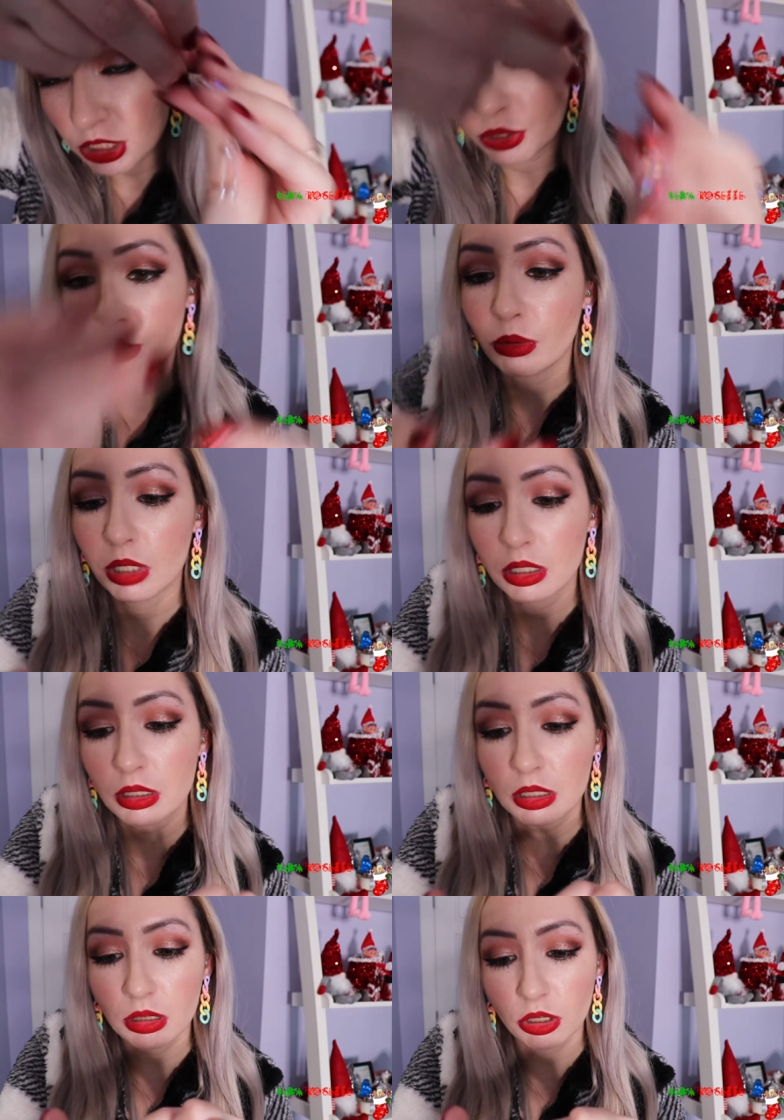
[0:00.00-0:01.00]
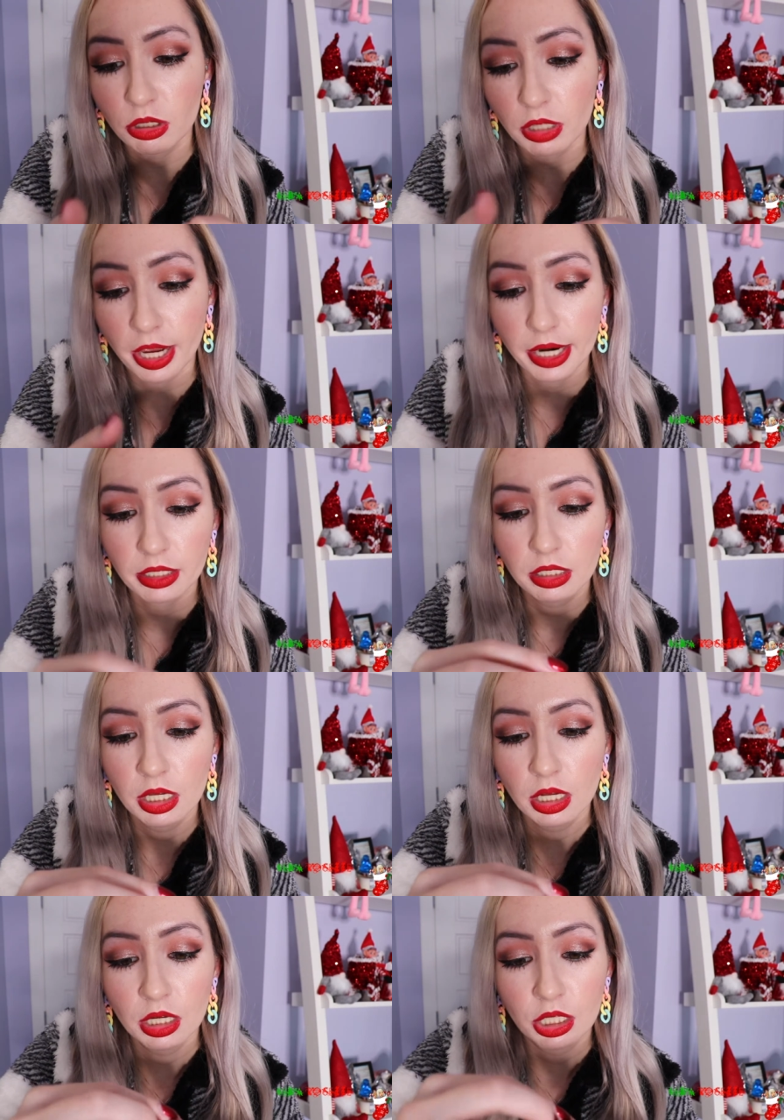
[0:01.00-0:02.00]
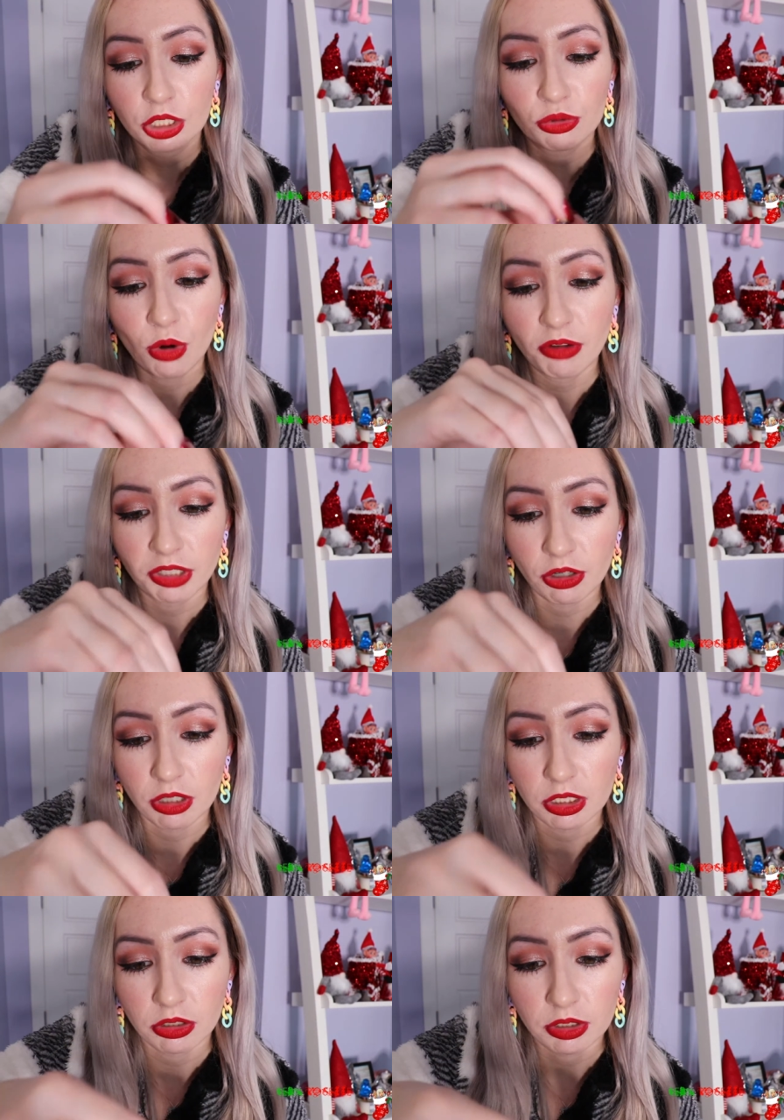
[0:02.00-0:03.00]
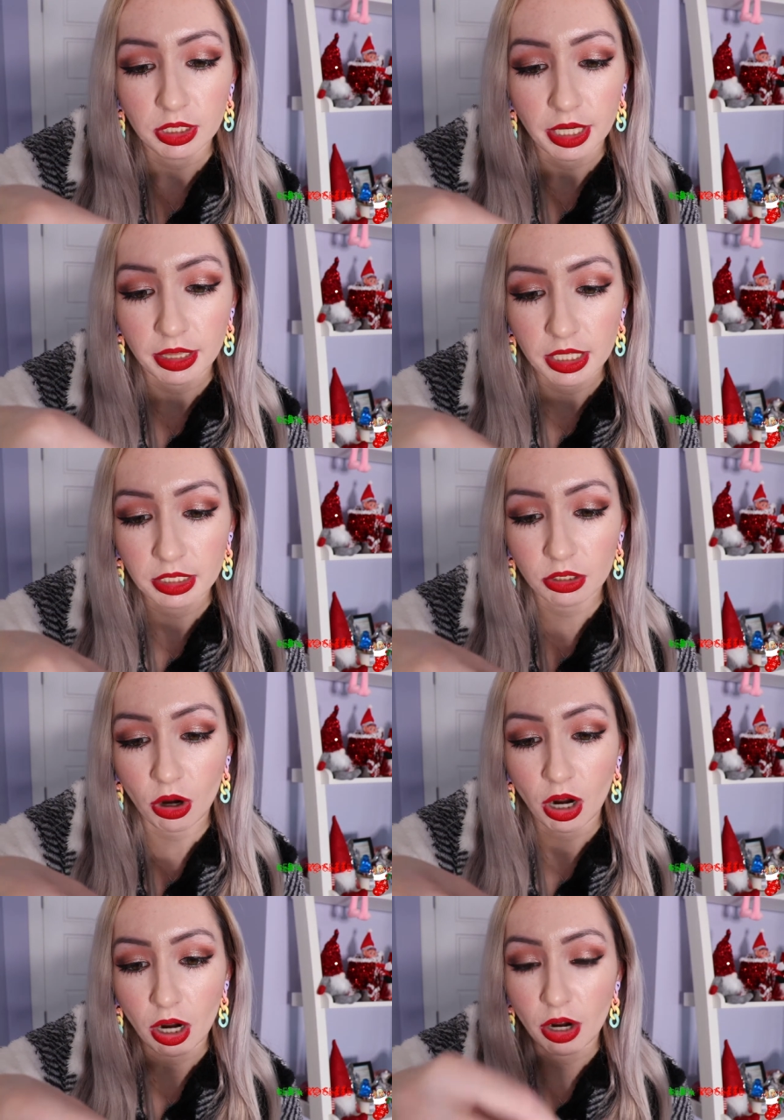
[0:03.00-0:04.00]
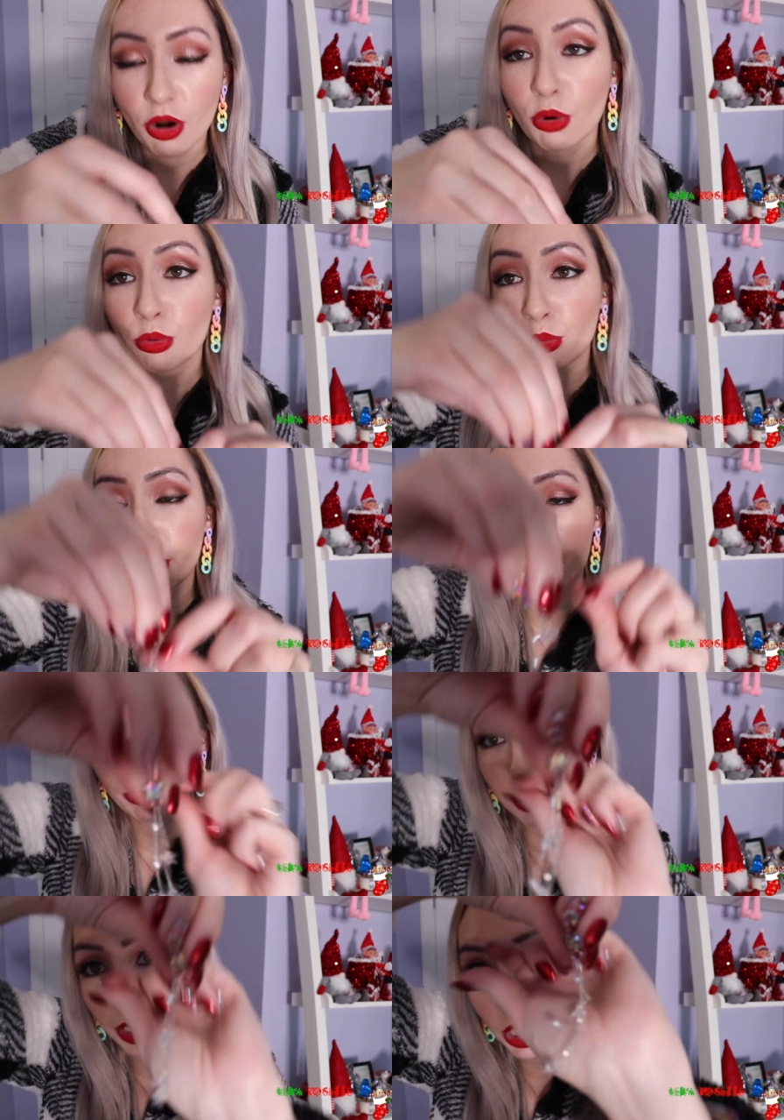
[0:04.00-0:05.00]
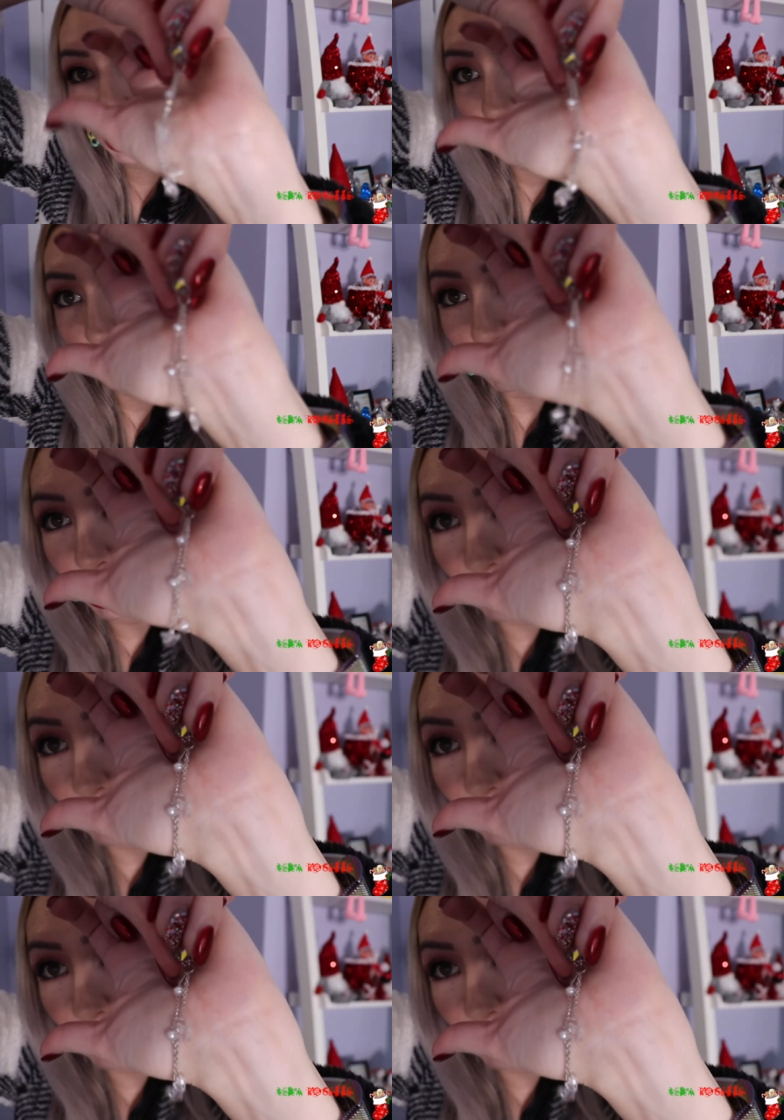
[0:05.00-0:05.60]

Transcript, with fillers: do look like Swarovski crystals. Like, these are really, really cute,